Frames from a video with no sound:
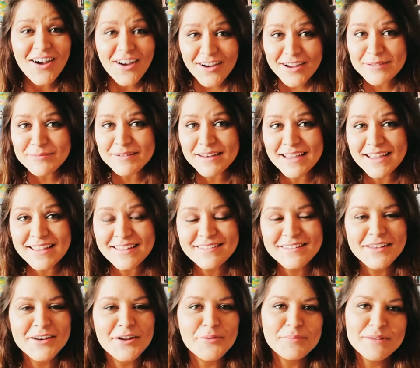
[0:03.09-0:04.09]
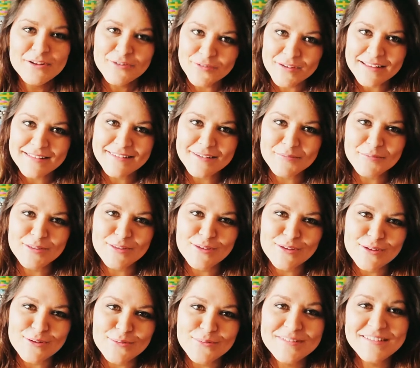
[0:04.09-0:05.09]
I'm Naz and I'll be creating with
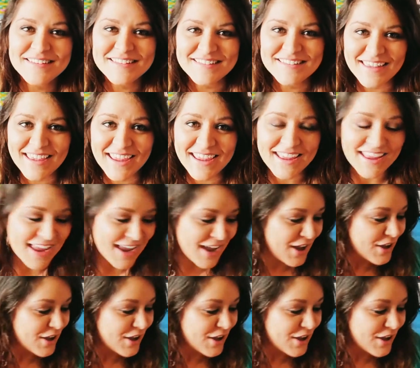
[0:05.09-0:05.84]
you today.